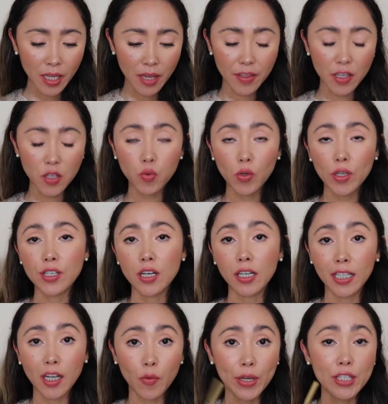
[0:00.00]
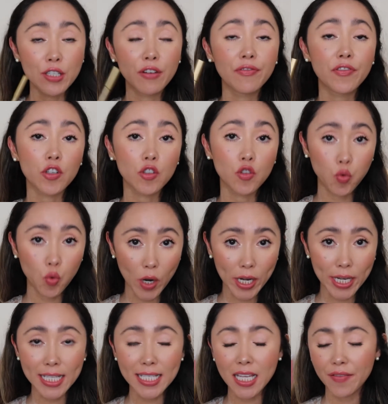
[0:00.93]
These ones are gonna retail for
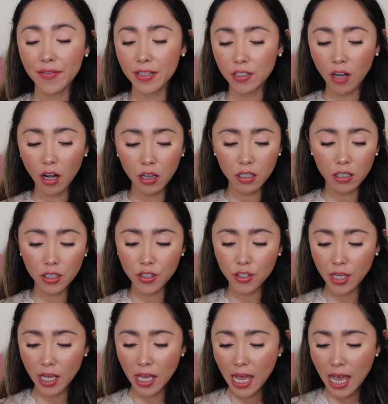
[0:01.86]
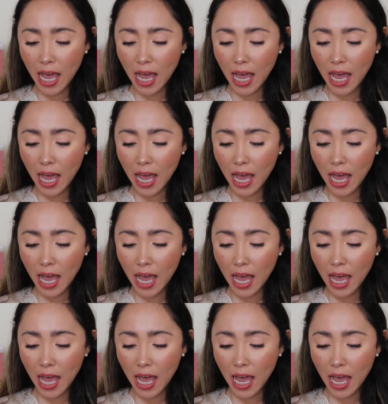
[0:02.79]
$27,